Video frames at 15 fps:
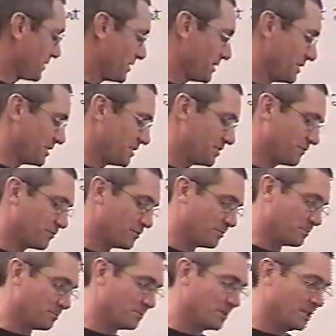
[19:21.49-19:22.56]
is from
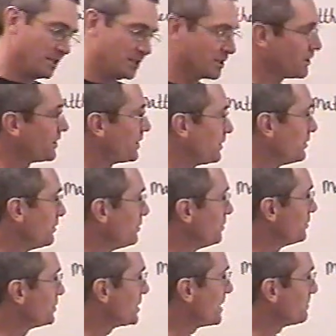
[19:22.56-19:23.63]
Q
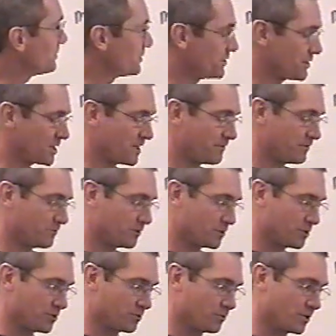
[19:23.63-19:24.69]
chapter 7,
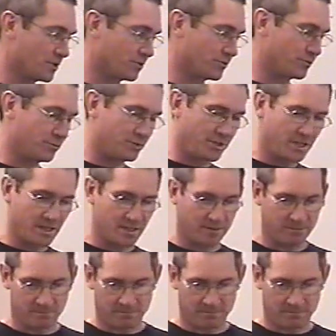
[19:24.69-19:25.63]
verses 1 through 10.